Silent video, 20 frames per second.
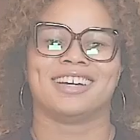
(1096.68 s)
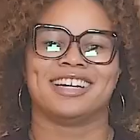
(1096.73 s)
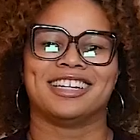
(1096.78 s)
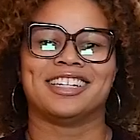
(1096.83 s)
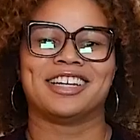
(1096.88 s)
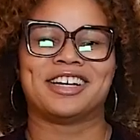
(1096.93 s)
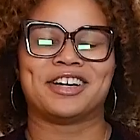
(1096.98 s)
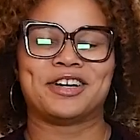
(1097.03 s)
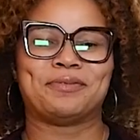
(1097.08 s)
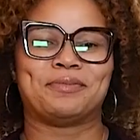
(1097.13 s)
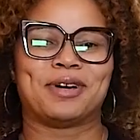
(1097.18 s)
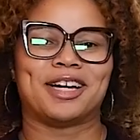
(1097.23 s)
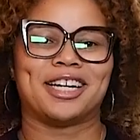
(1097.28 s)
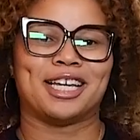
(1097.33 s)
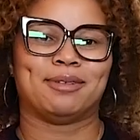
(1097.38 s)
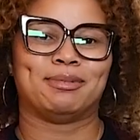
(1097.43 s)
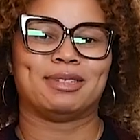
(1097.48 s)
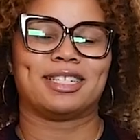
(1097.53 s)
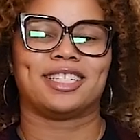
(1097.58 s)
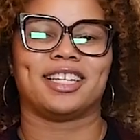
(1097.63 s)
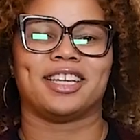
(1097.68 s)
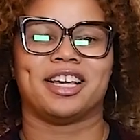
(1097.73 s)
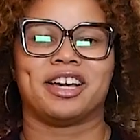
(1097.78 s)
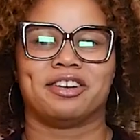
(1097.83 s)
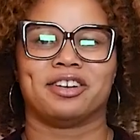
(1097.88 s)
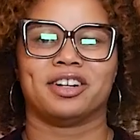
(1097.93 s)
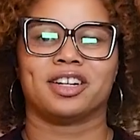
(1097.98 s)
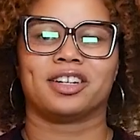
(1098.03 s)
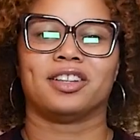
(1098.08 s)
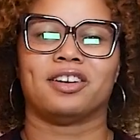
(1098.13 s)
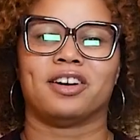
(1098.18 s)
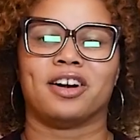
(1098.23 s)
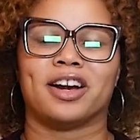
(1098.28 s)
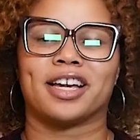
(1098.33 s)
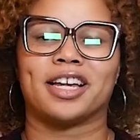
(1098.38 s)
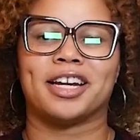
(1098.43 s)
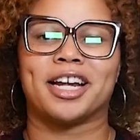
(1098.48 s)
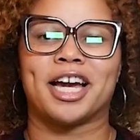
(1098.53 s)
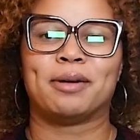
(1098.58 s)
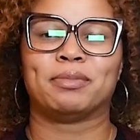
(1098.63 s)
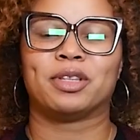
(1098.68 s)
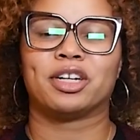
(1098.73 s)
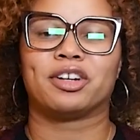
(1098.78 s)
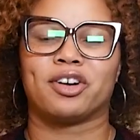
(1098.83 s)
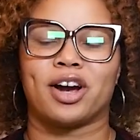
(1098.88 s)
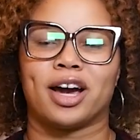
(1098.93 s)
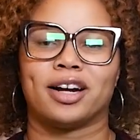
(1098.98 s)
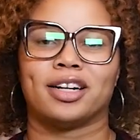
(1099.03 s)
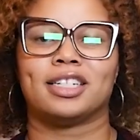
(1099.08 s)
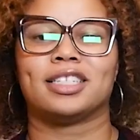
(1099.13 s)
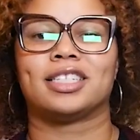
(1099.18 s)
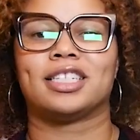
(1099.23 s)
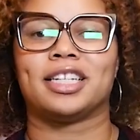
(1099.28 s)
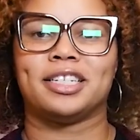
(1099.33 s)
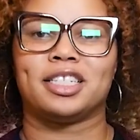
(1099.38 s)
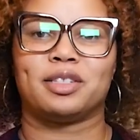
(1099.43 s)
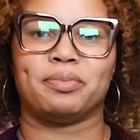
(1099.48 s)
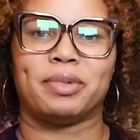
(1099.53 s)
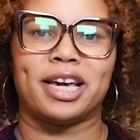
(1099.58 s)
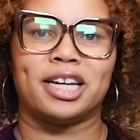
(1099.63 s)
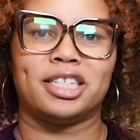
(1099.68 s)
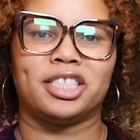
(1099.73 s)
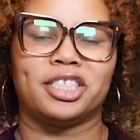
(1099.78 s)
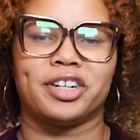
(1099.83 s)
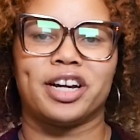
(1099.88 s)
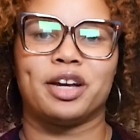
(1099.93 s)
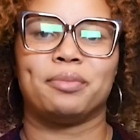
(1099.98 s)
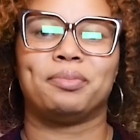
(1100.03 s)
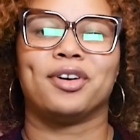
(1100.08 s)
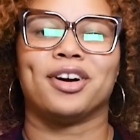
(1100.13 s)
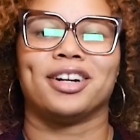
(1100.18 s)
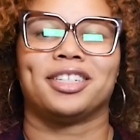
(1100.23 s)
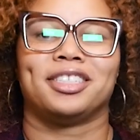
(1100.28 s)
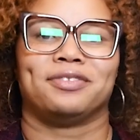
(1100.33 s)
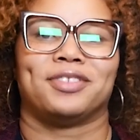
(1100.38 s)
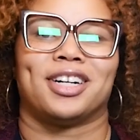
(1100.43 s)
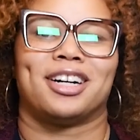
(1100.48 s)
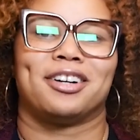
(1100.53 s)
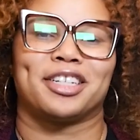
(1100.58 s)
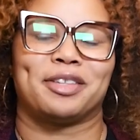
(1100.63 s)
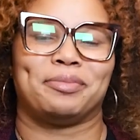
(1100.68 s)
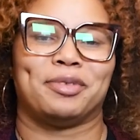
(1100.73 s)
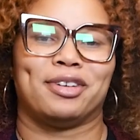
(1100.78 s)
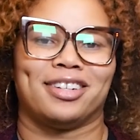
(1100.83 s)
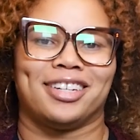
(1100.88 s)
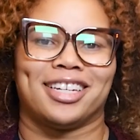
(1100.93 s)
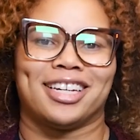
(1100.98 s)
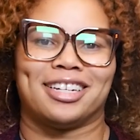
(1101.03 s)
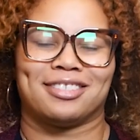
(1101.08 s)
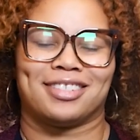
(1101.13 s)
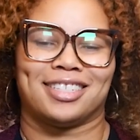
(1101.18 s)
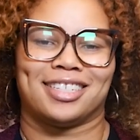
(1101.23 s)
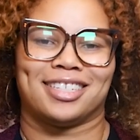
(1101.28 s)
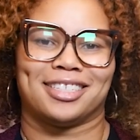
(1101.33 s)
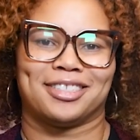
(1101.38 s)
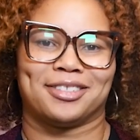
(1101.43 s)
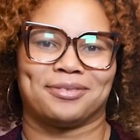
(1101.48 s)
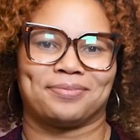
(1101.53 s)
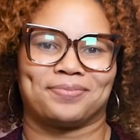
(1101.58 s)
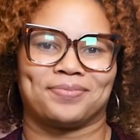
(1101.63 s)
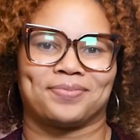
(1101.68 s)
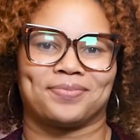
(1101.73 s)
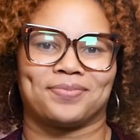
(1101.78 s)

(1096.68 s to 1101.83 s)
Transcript: Hello, my name is Sierra Clark, and I'm the Chronic Disease Manager at Park Duval Community Health Center.